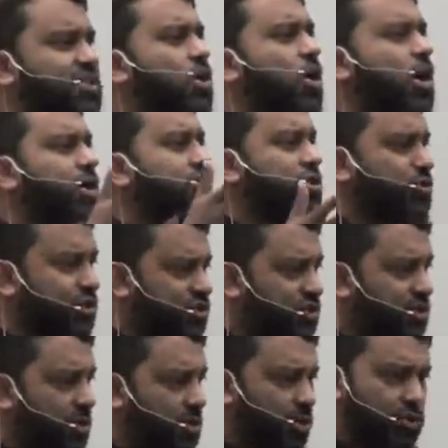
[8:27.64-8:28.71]
the odd
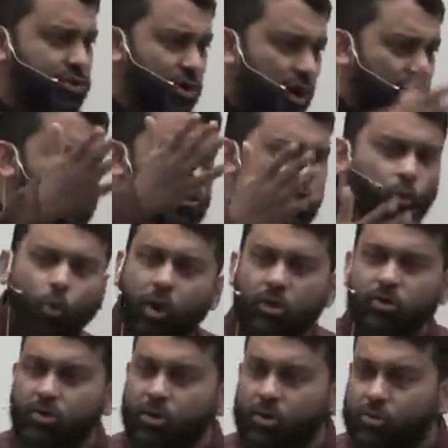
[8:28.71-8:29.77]
Christian or the odd Jew
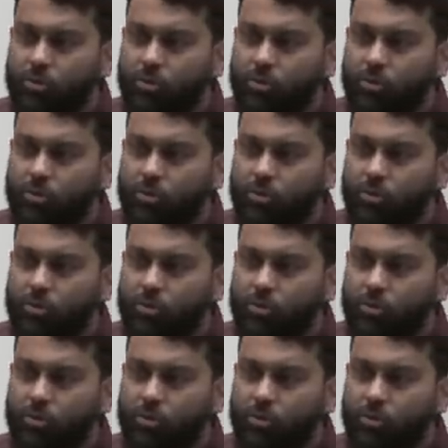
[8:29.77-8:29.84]
wandering